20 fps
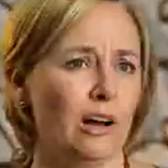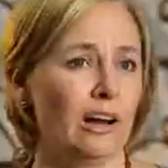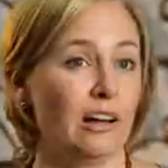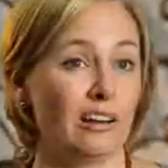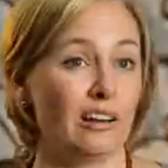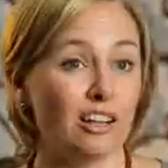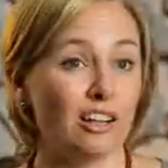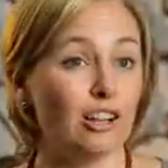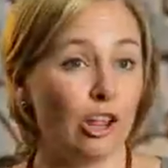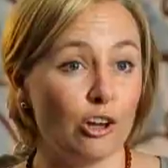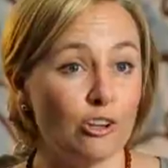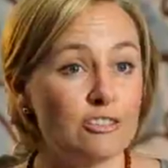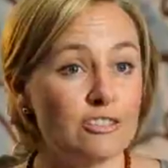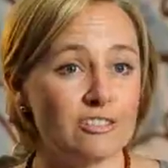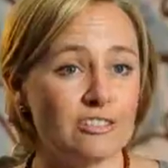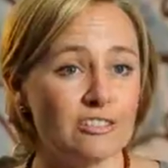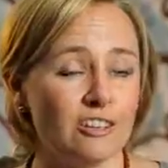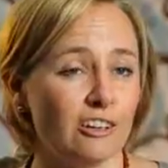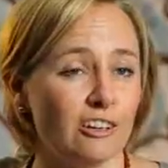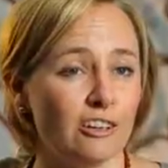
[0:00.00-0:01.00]
are
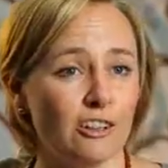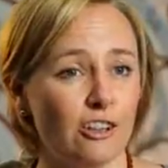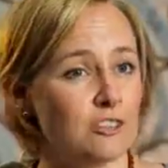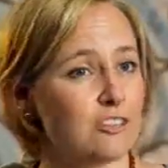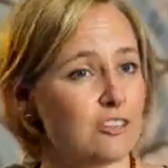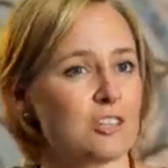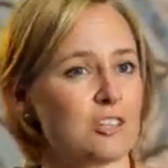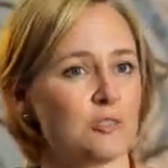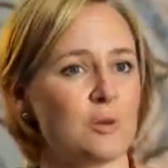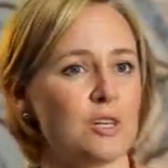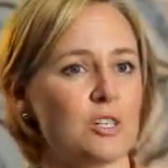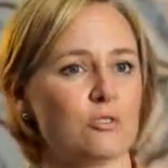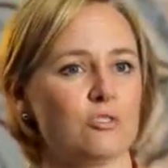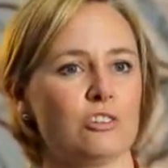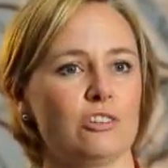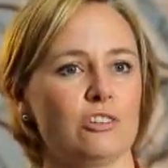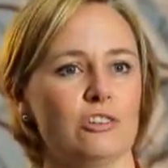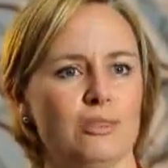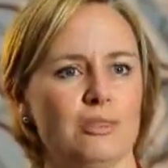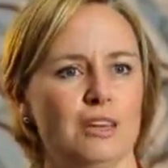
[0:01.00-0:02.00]
close and special
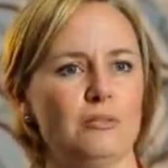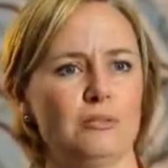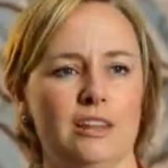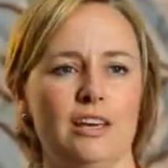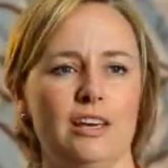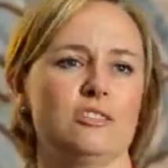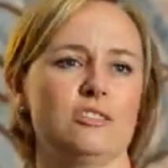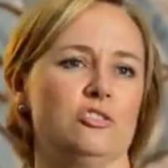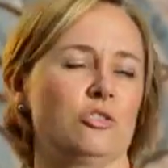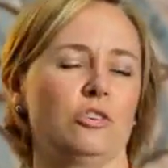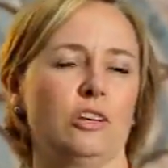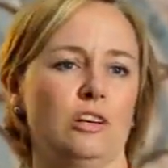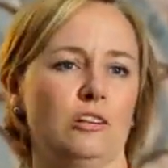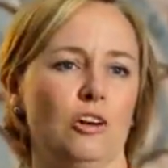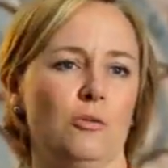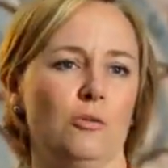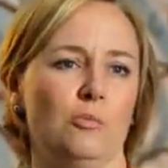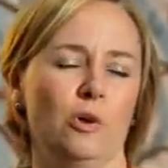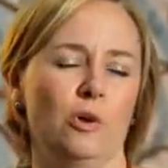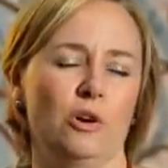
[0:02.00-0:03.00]
to them, they enjoy it a
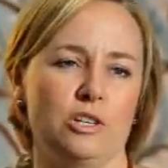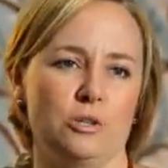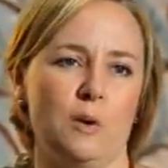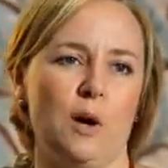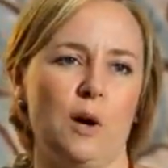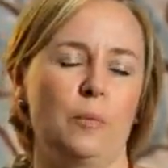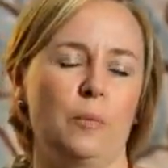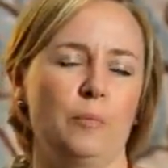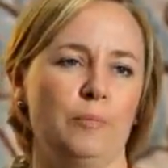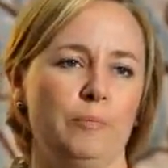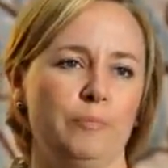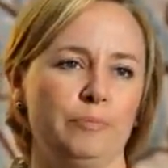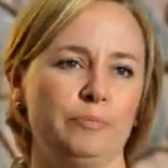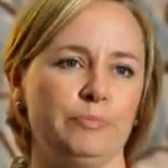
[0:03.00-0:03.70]
lot more as well.